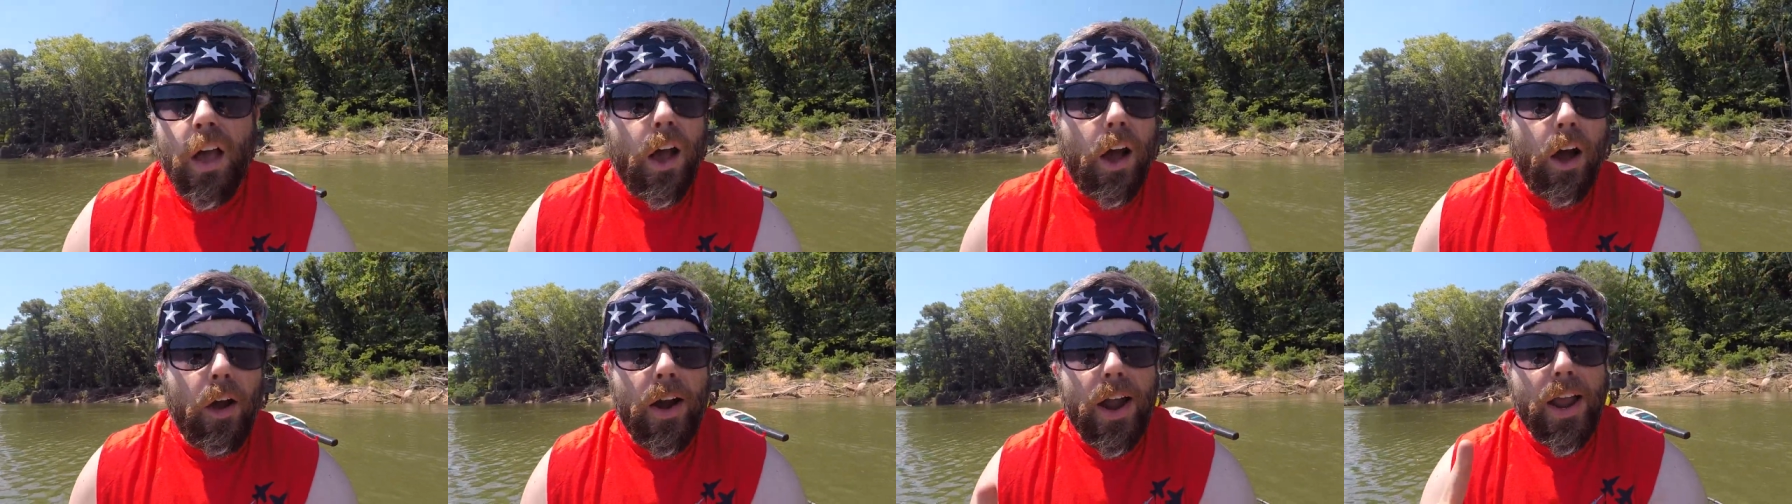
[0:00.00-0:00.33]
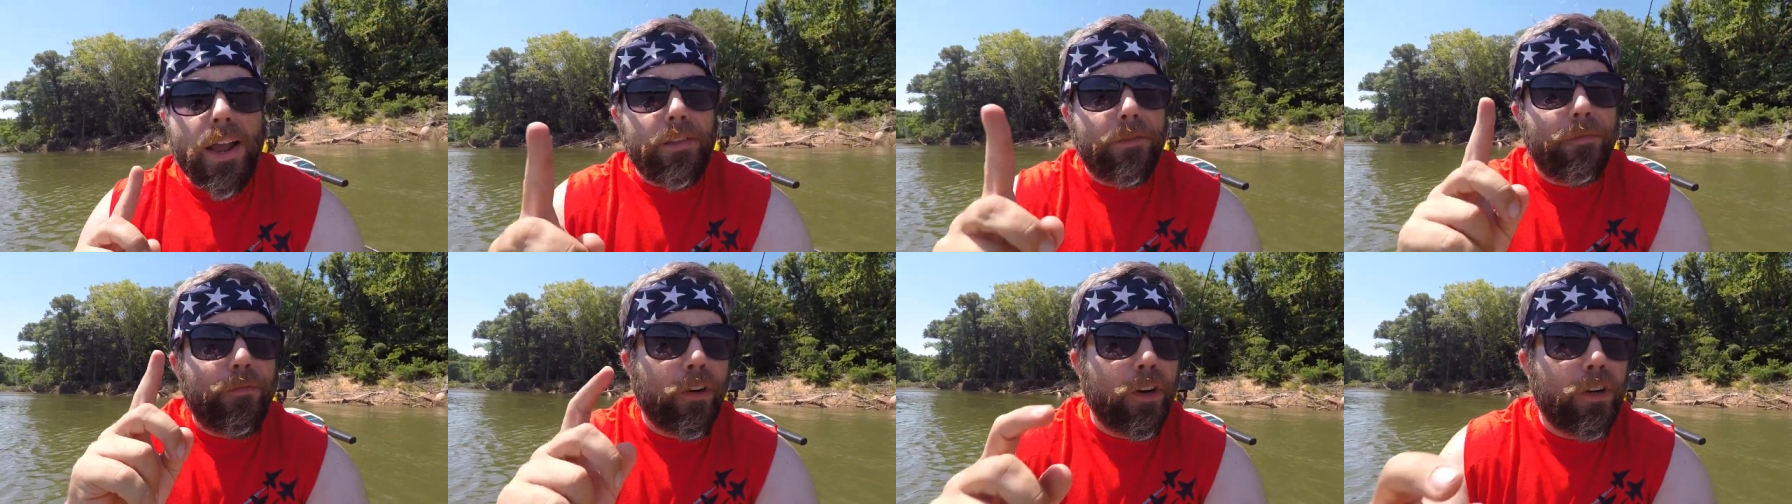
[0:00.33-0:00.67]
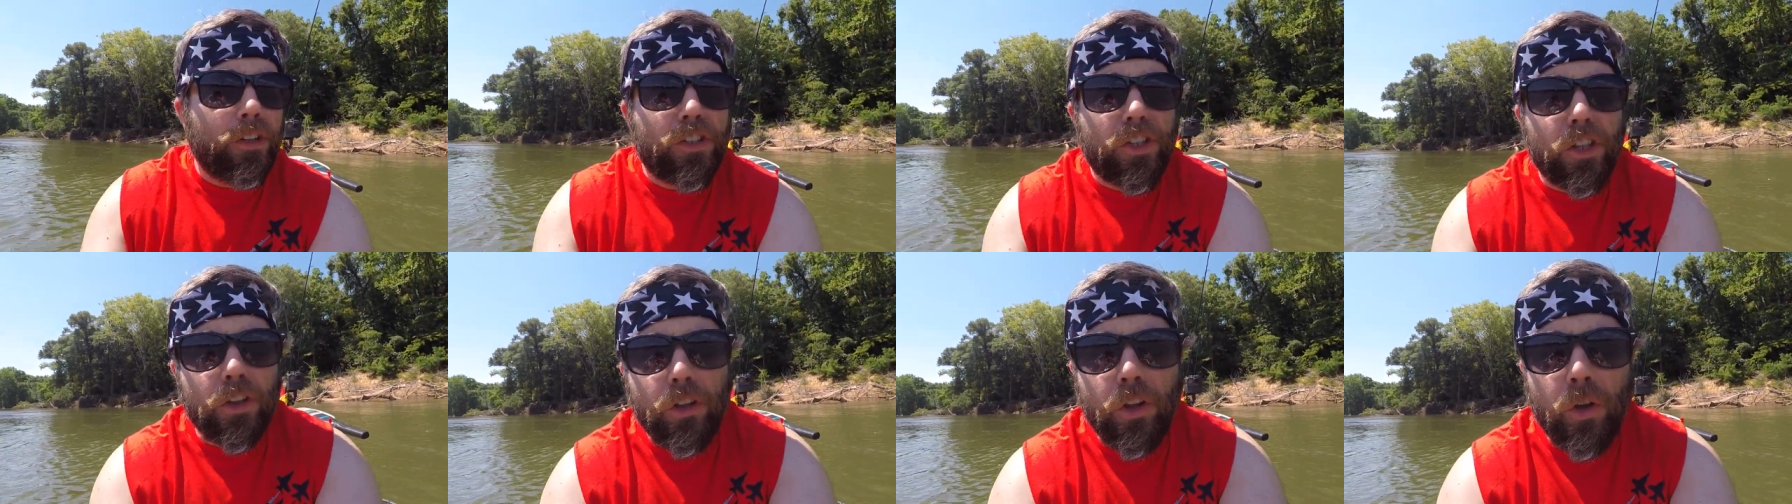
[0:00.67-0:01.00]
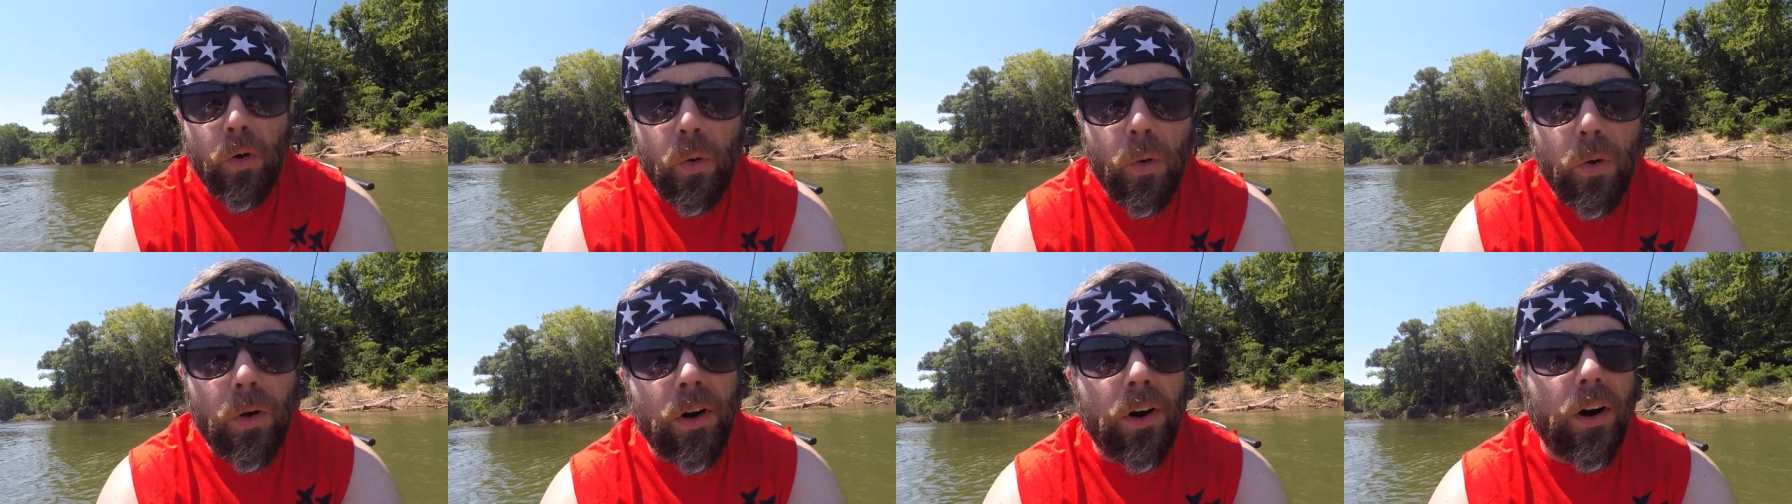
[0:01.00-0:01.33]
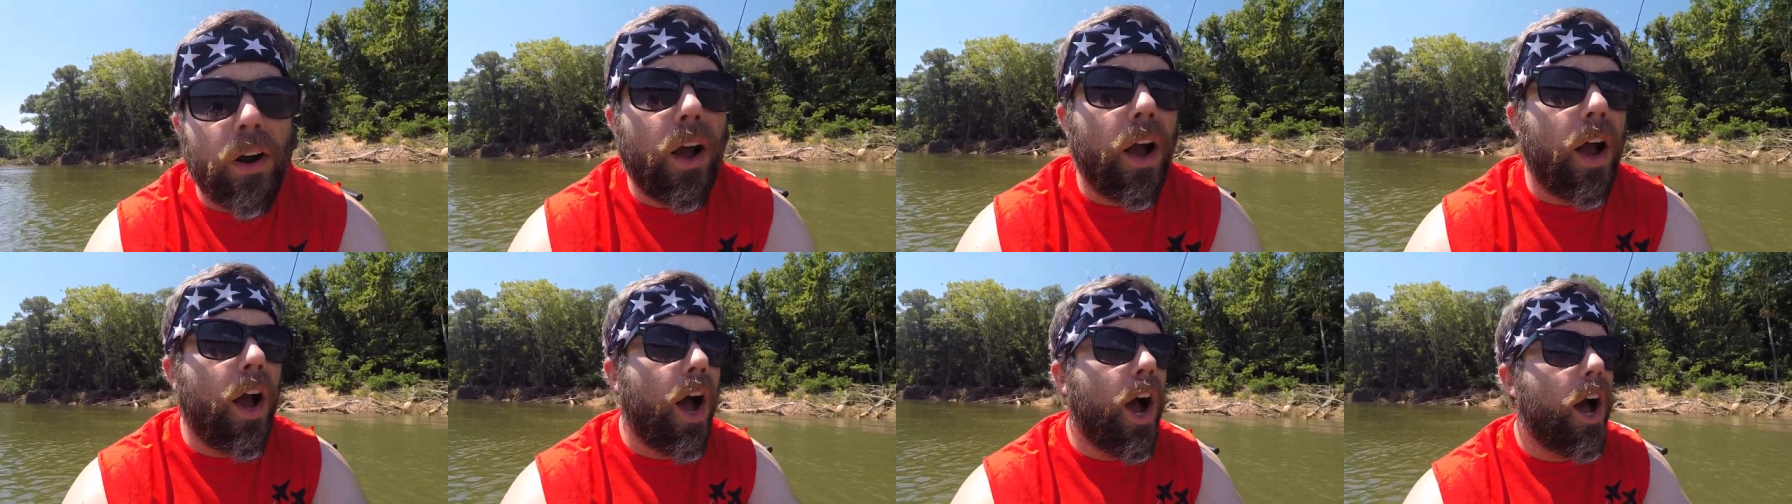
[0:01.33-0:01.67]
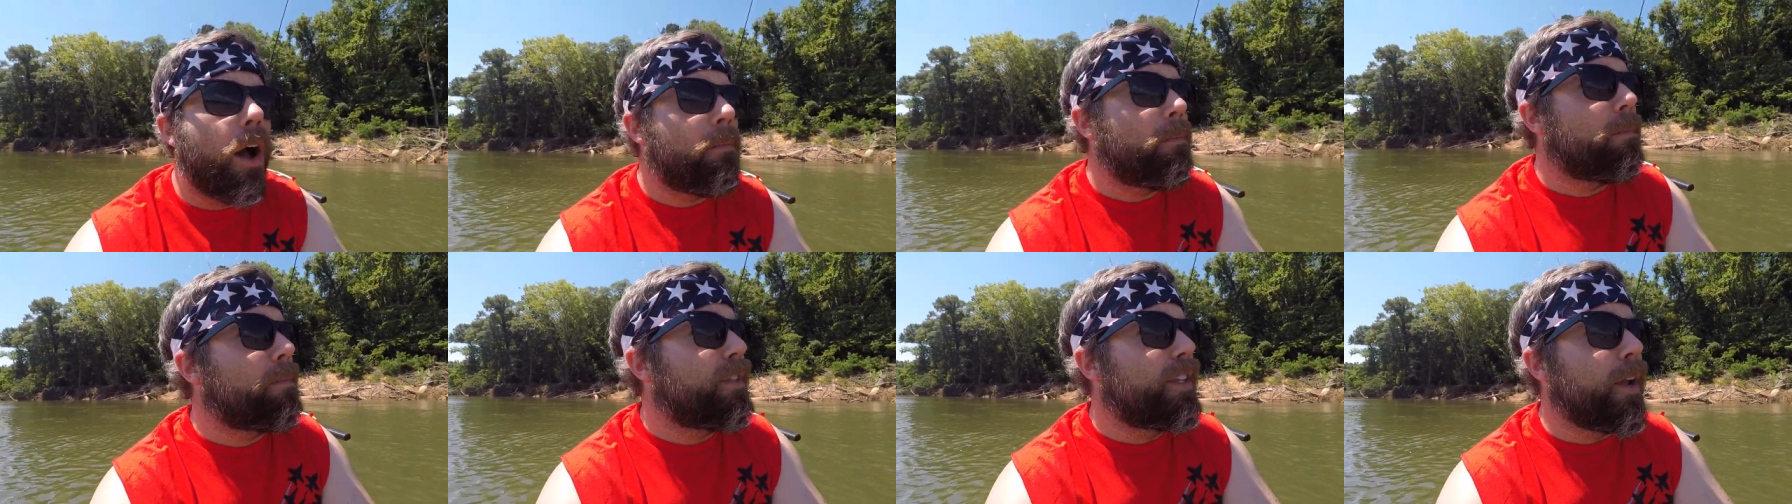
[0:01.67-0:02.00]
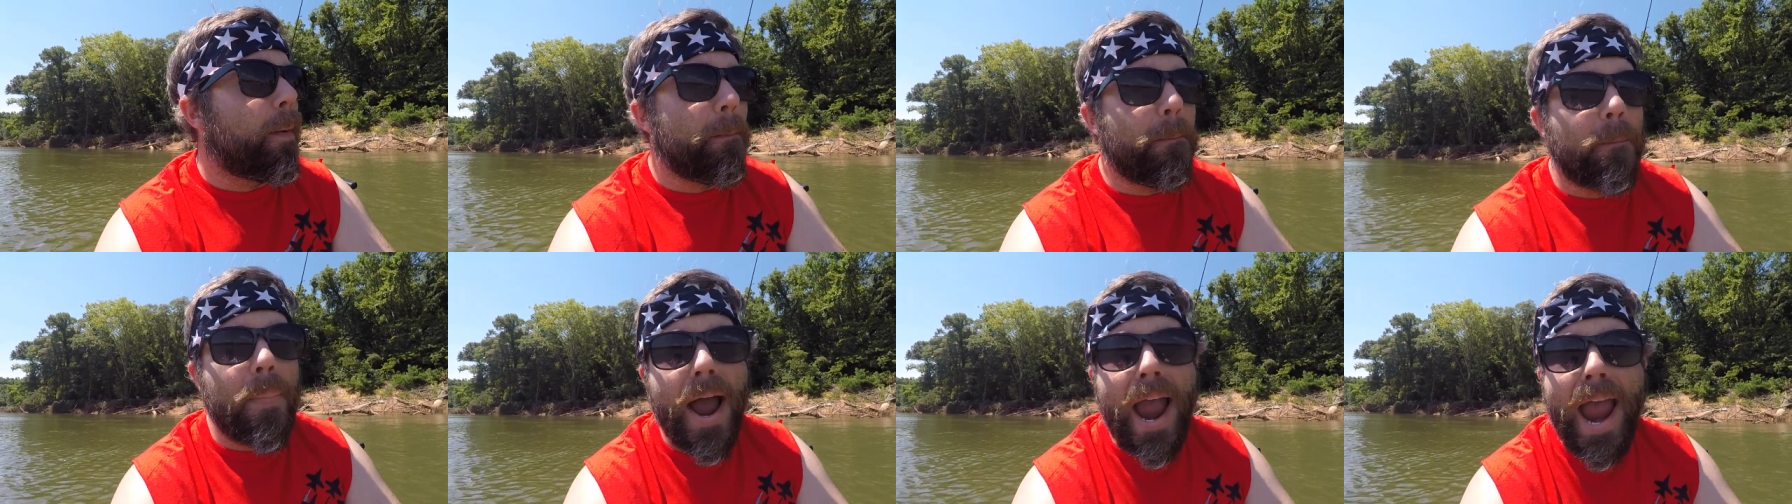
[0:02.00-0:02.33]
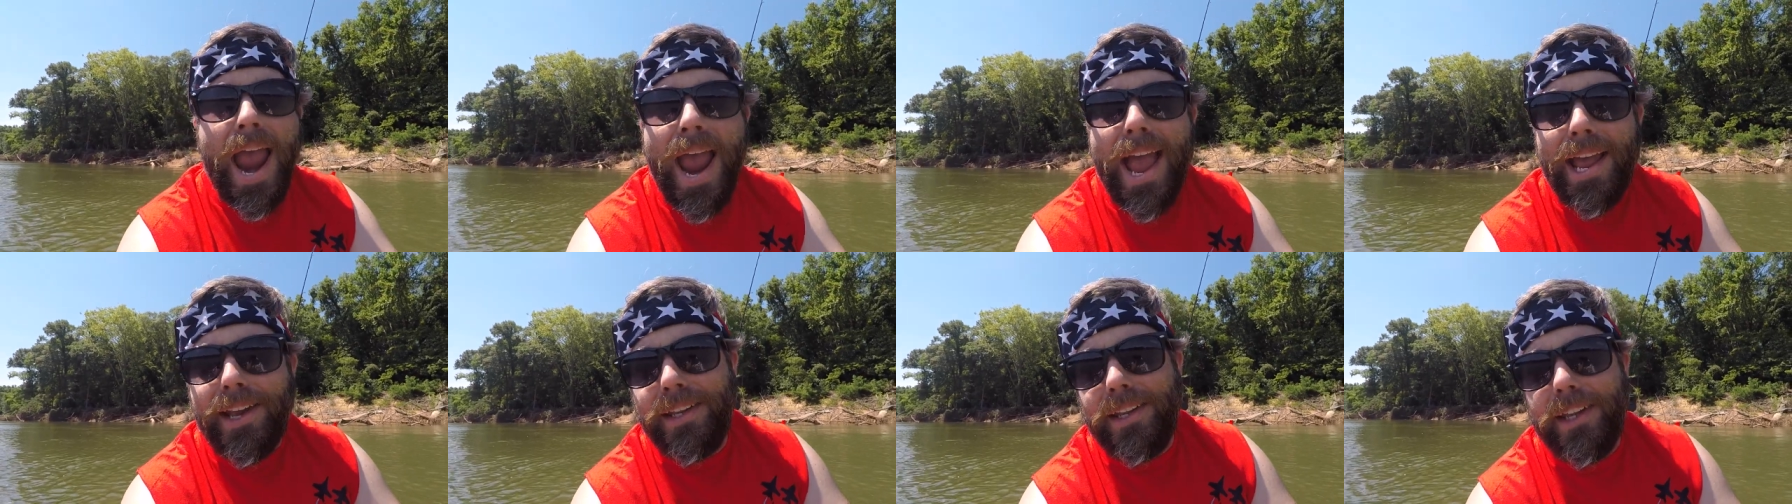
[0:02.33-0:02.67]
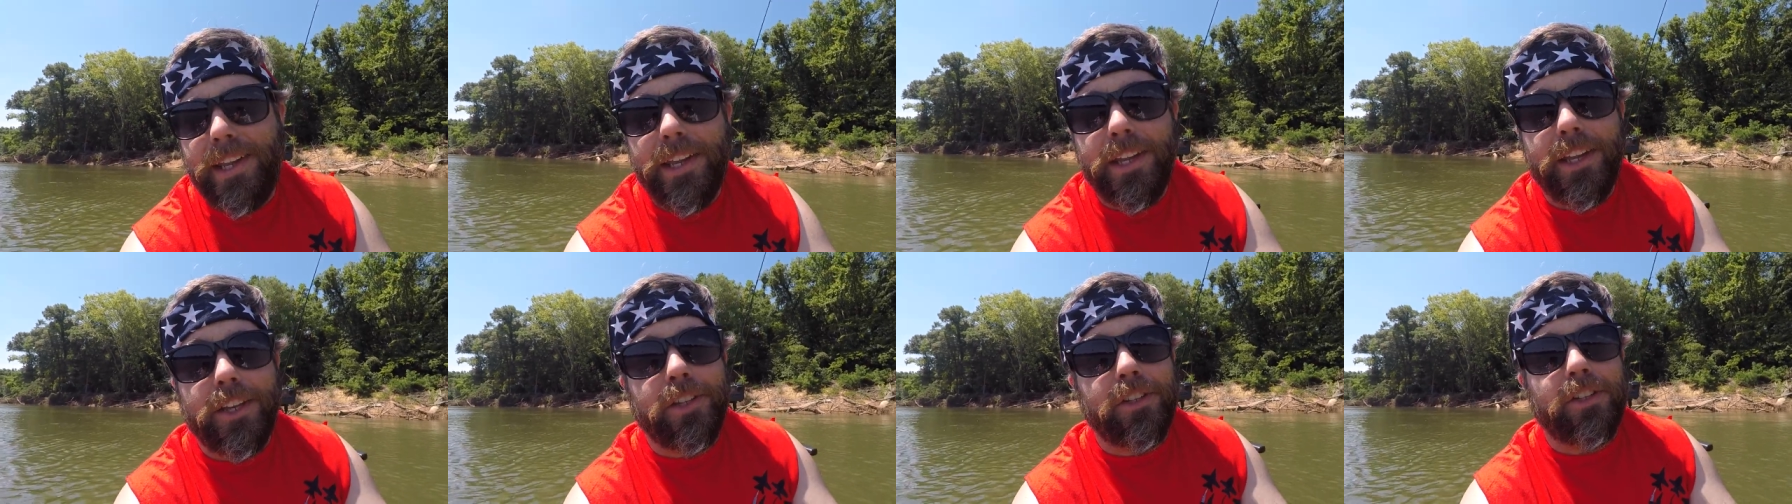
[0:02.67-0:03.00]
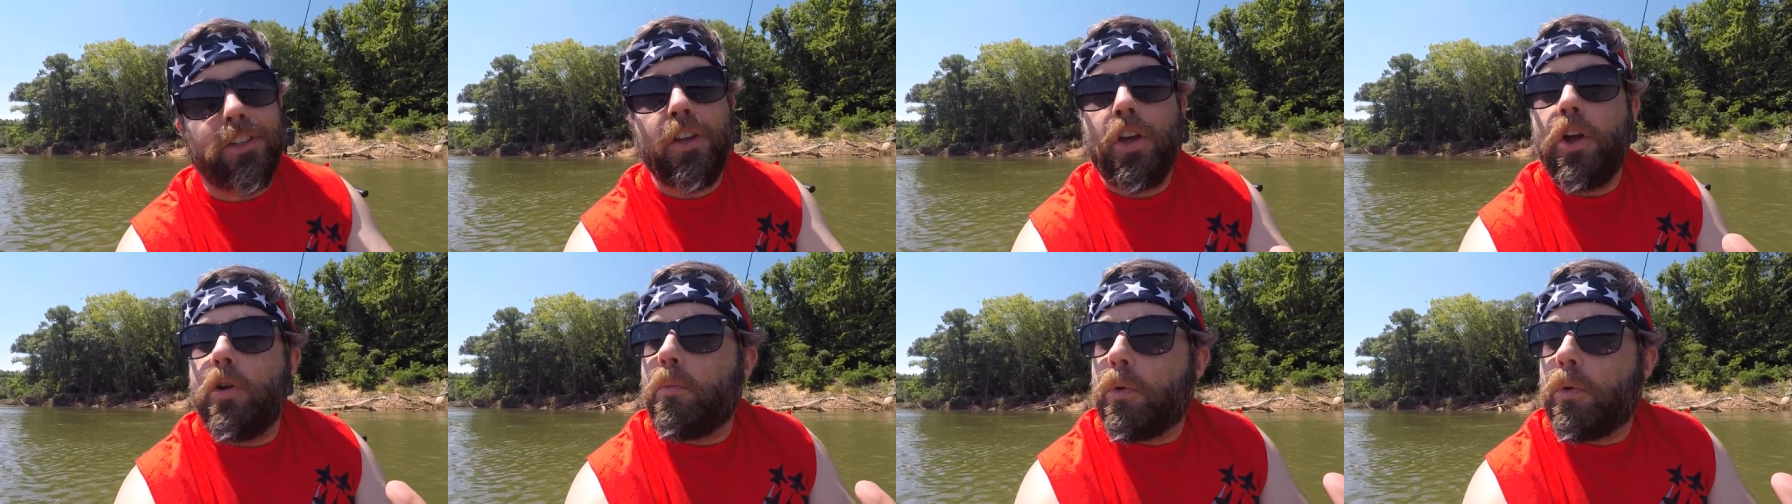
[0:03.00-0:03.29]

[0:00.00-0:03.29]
All right, first lure up to bat is